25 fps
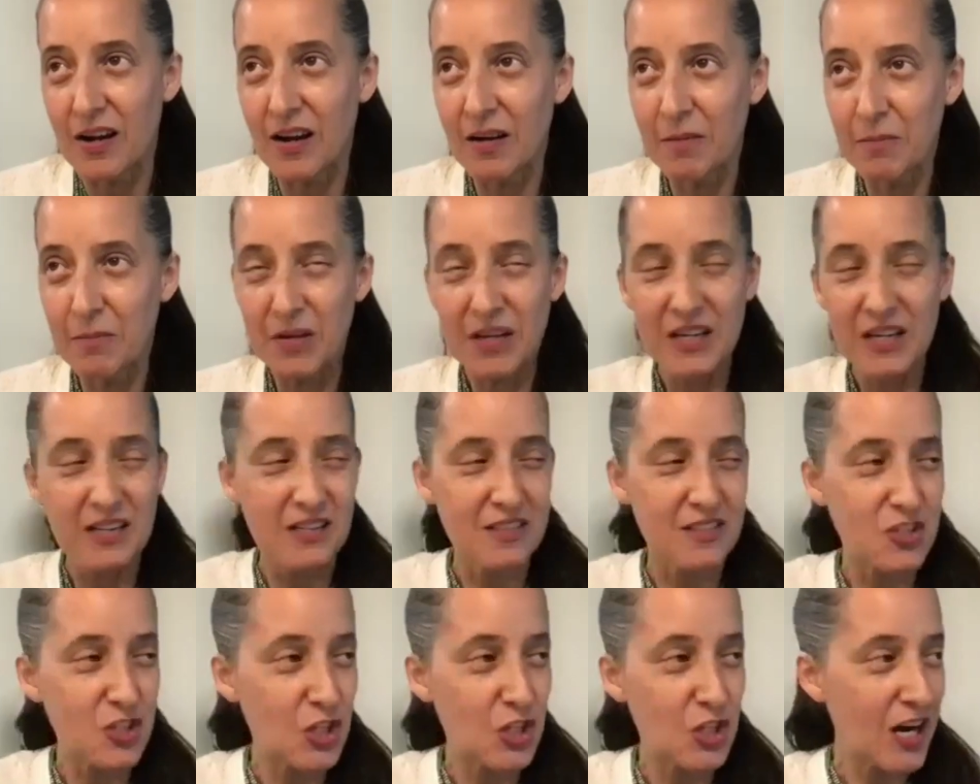I'm going to
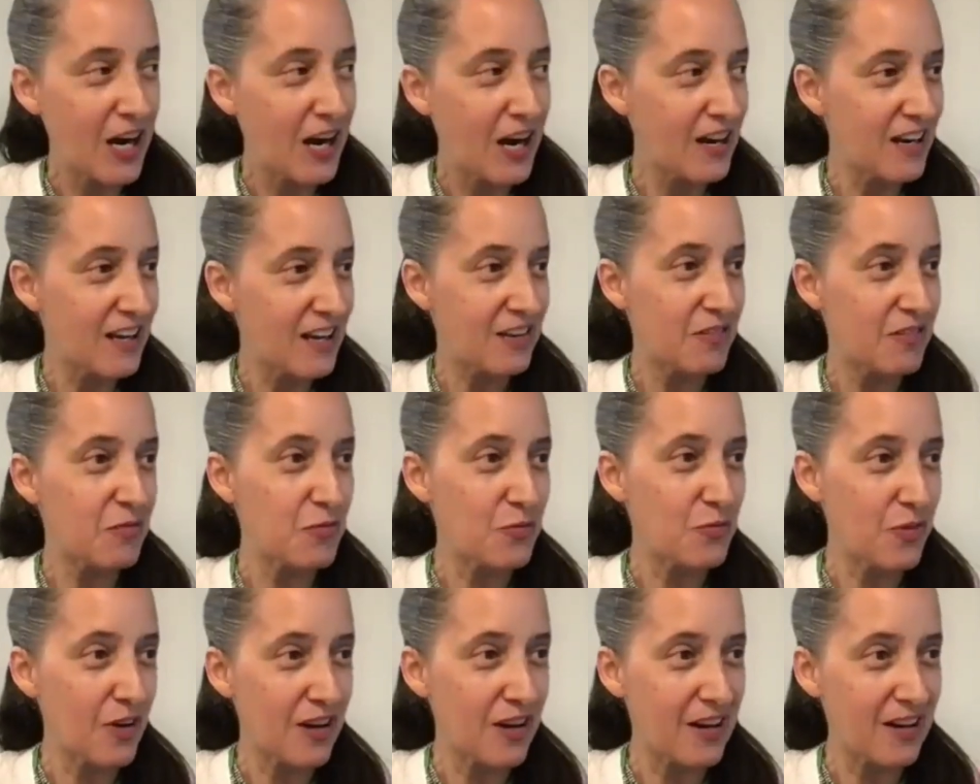try to
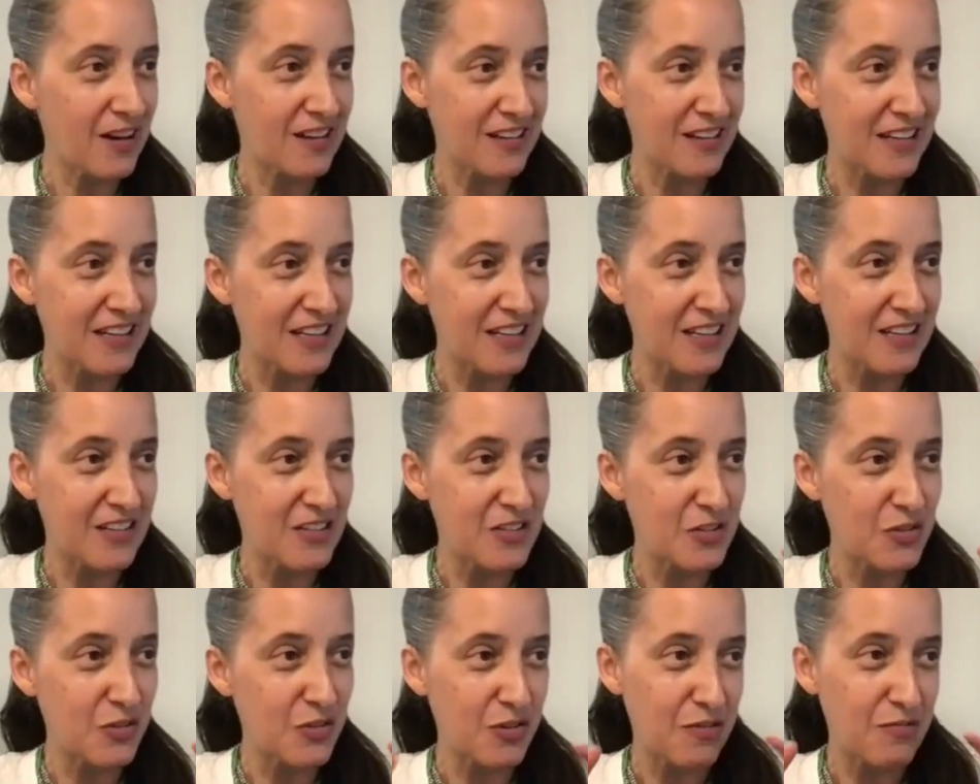
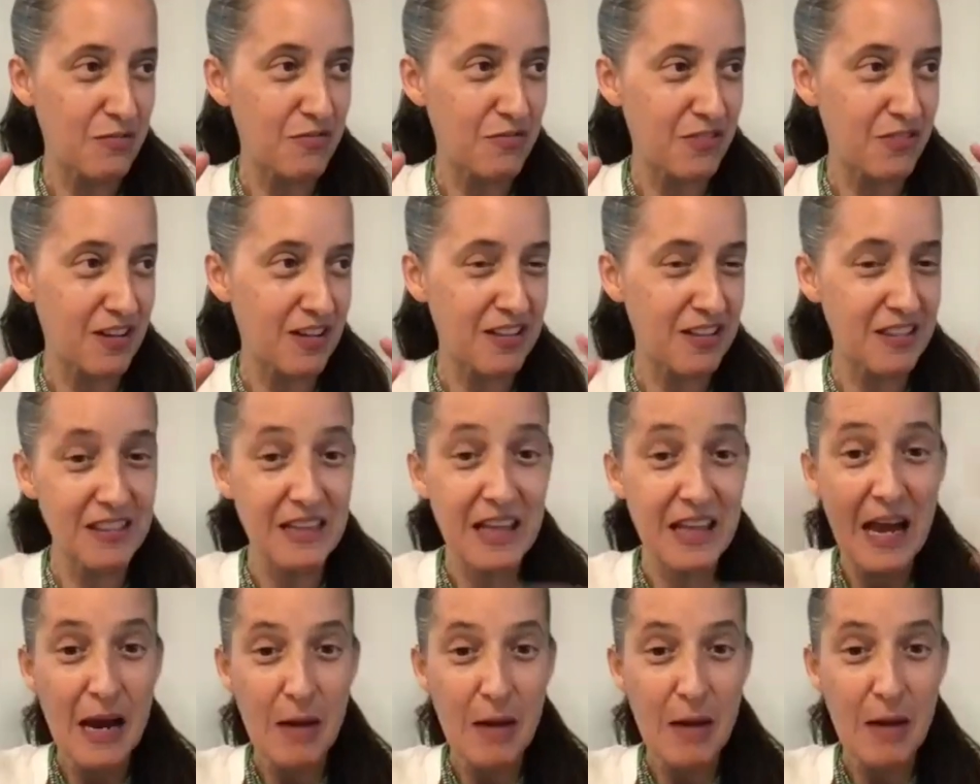sort of
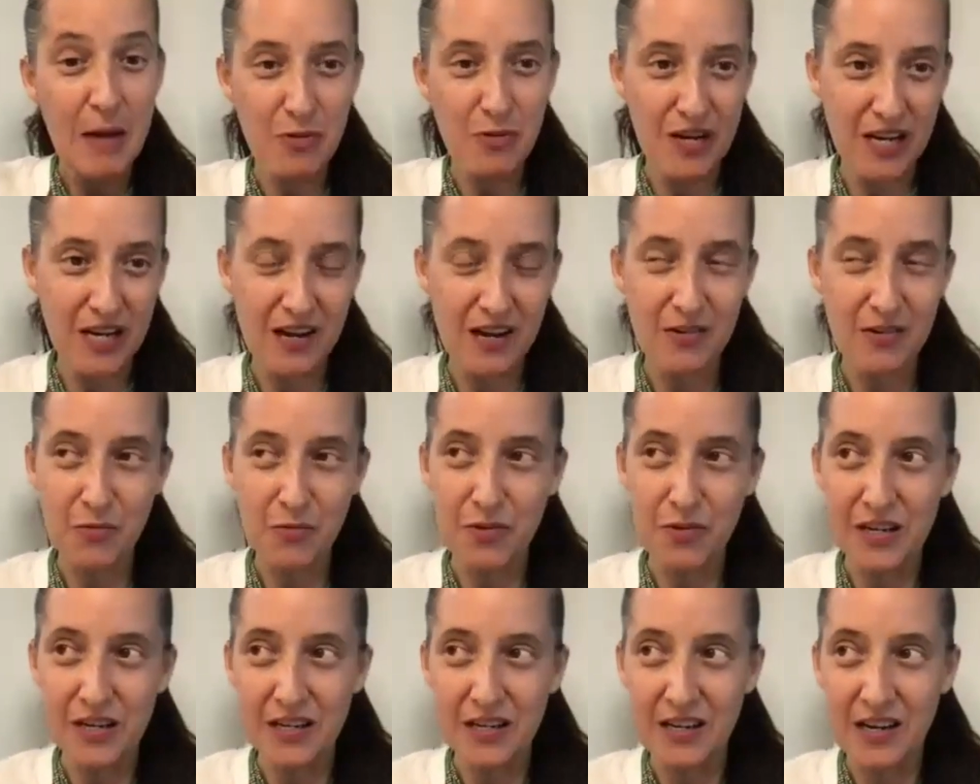elaborate on
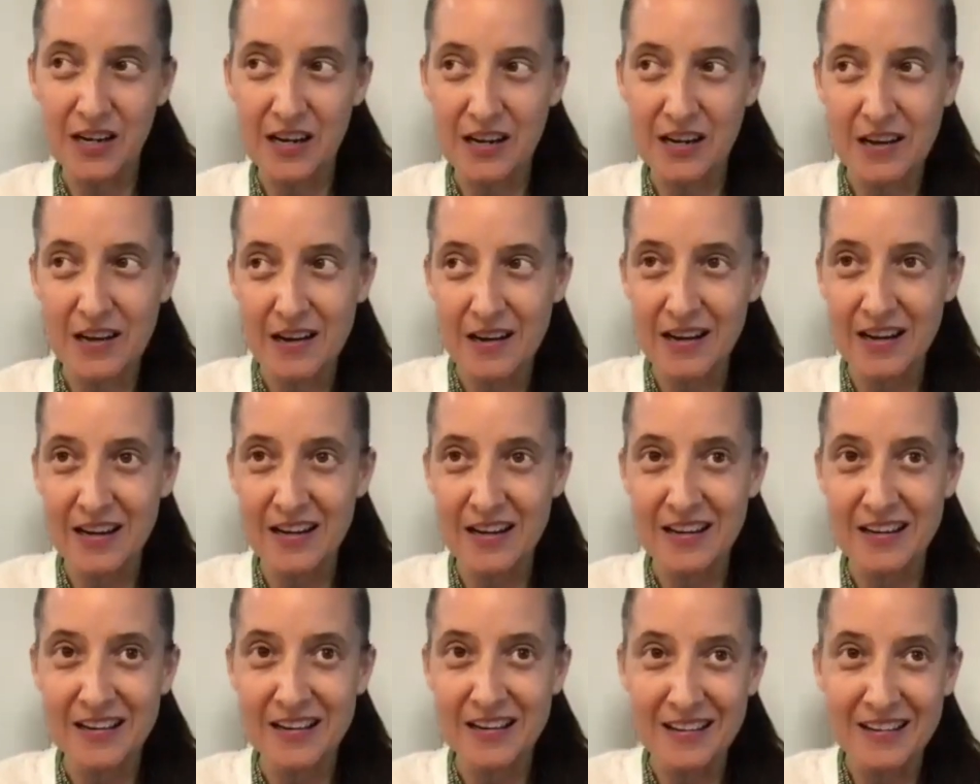what
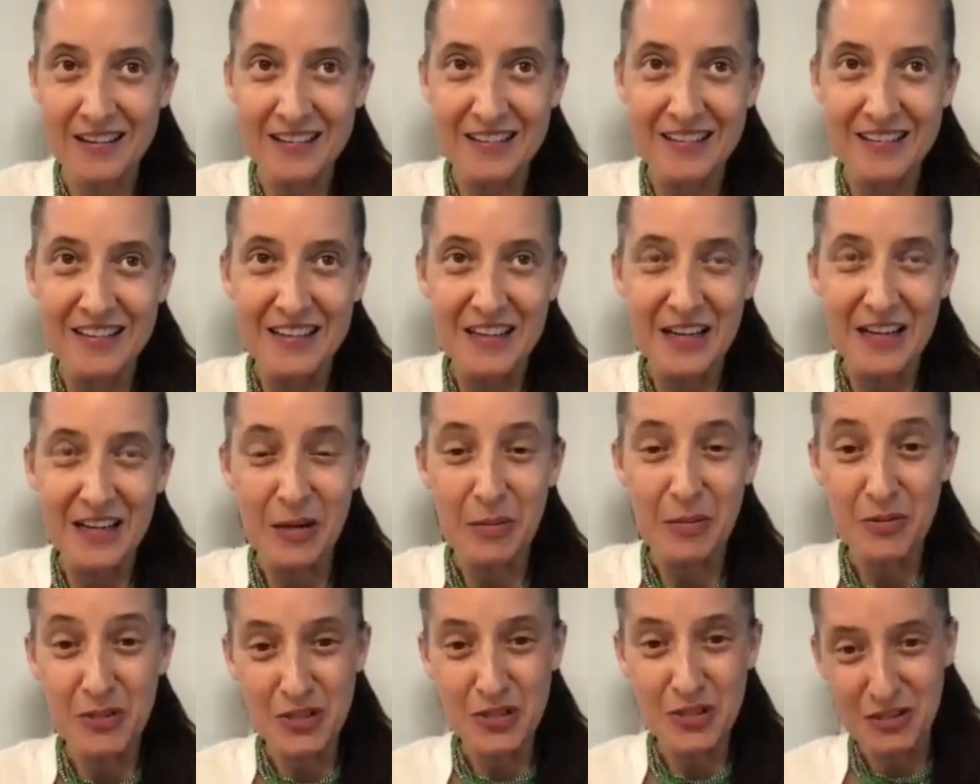I
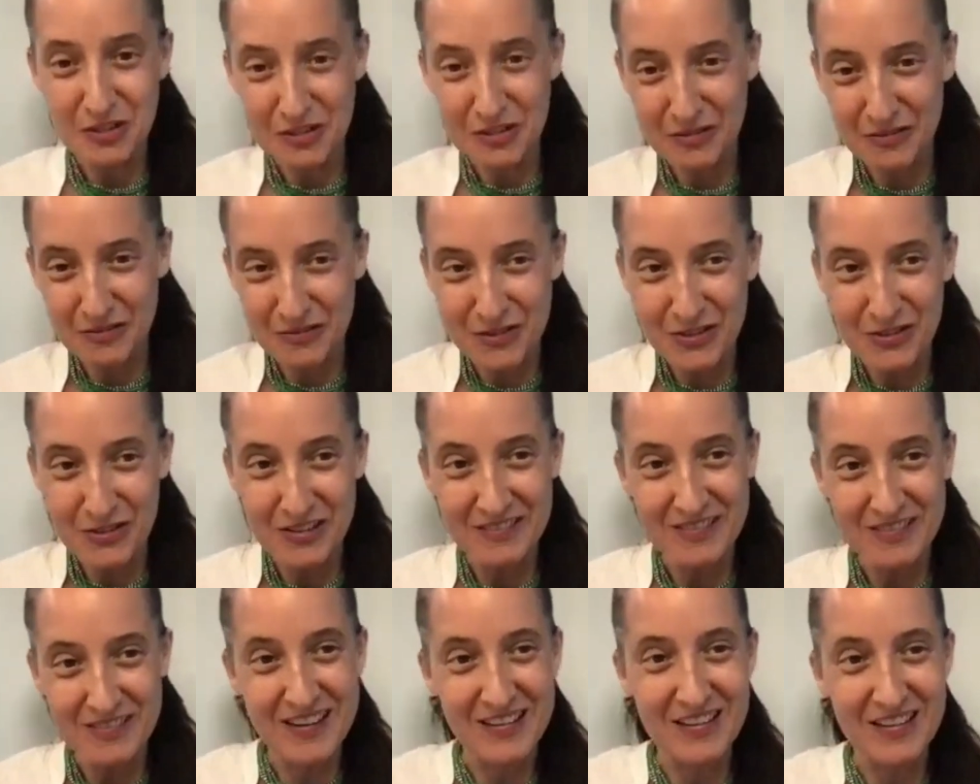observed
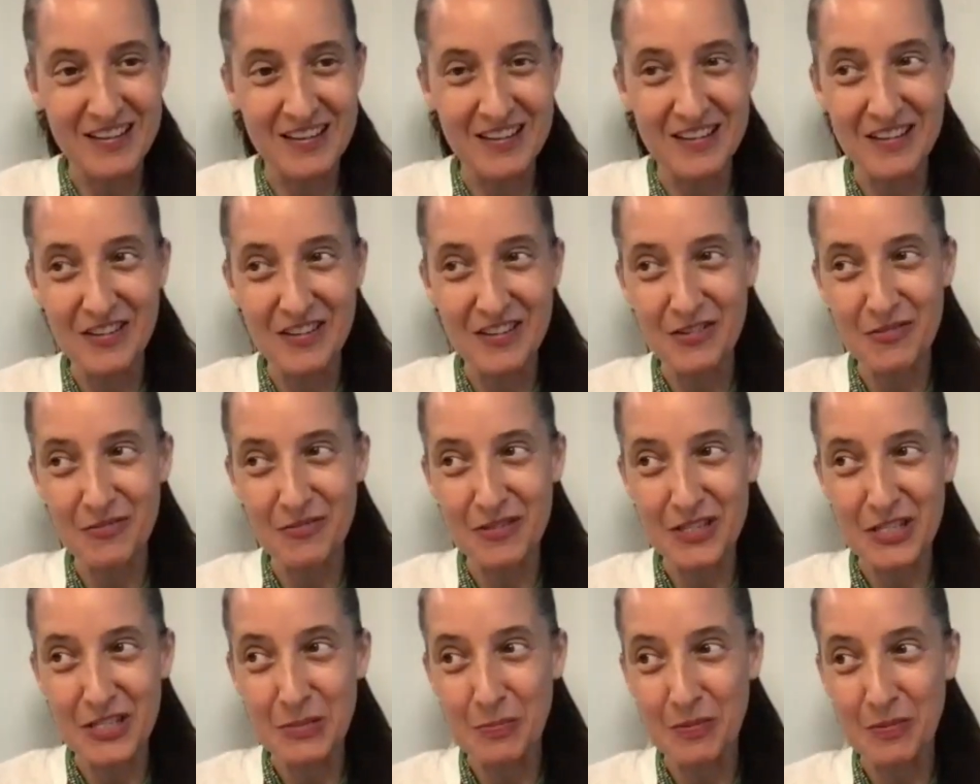in your
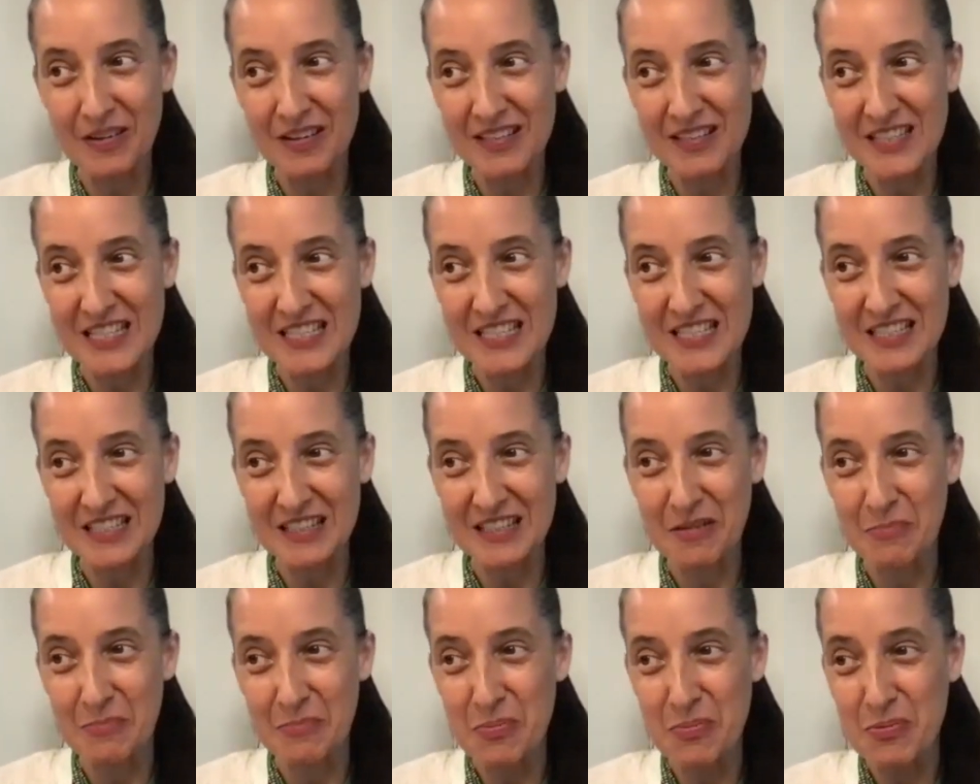response to
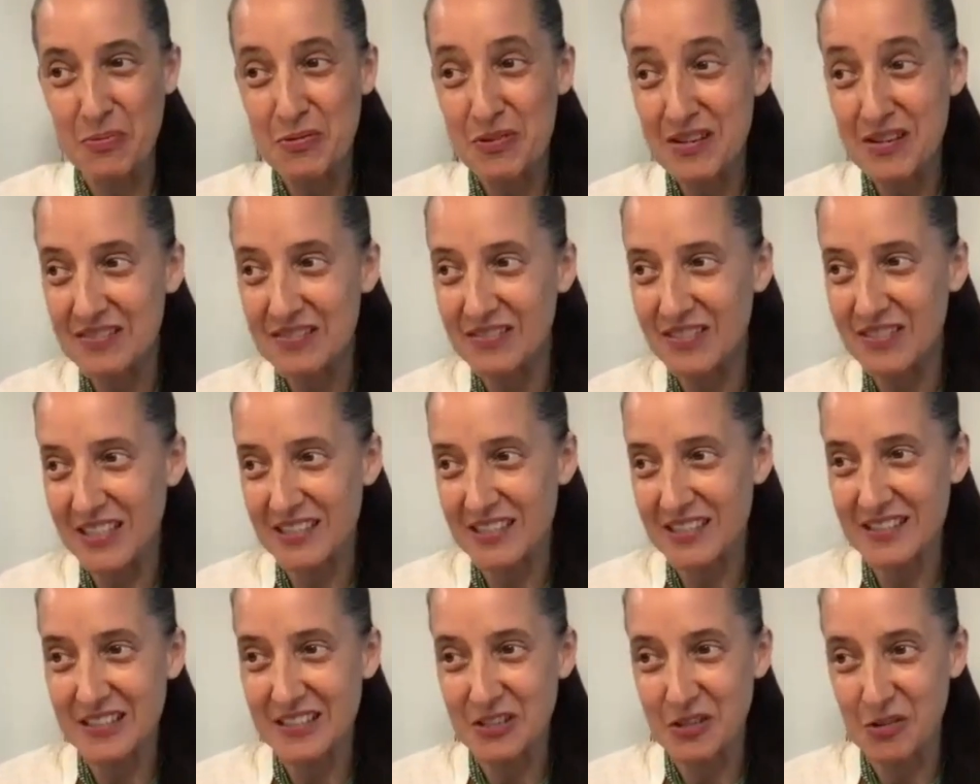the
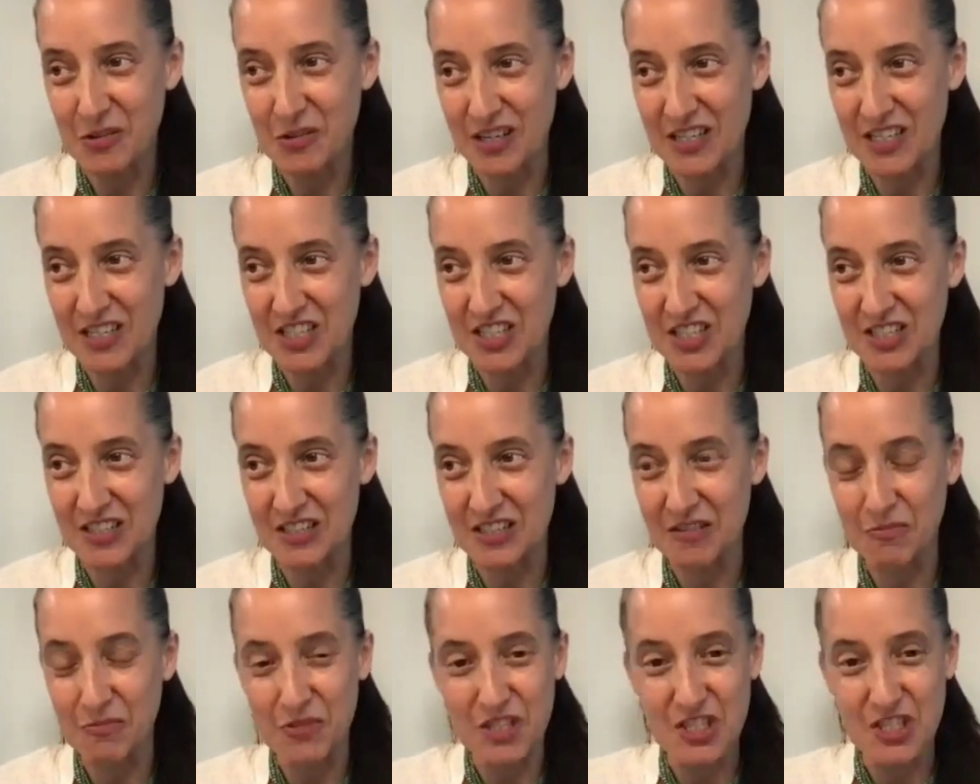previous question,
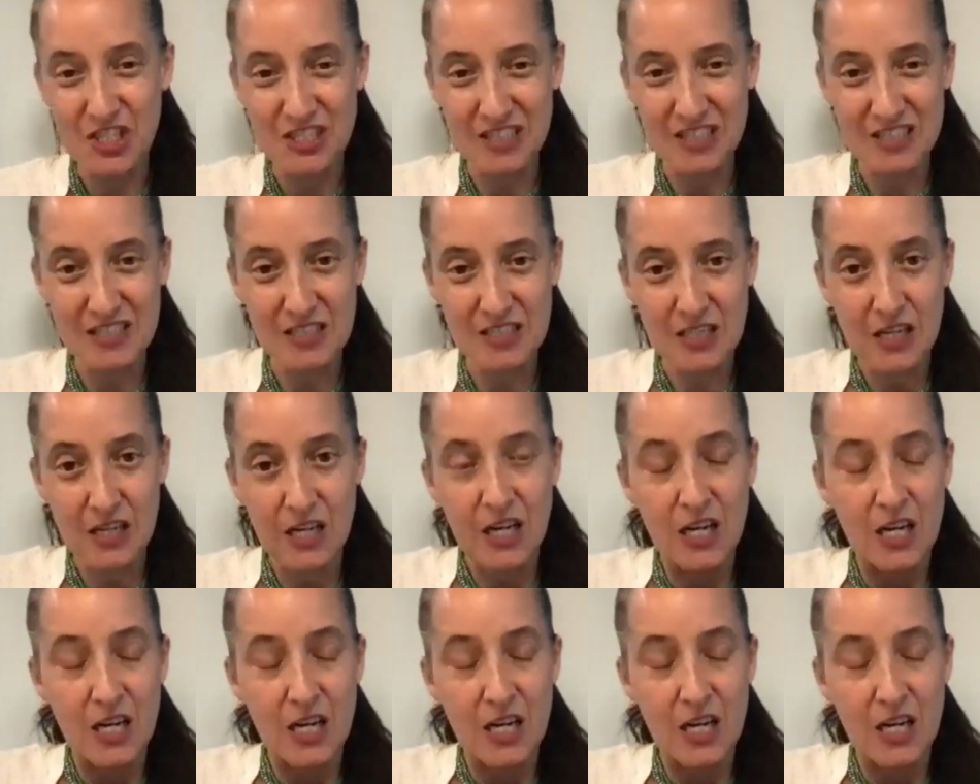which is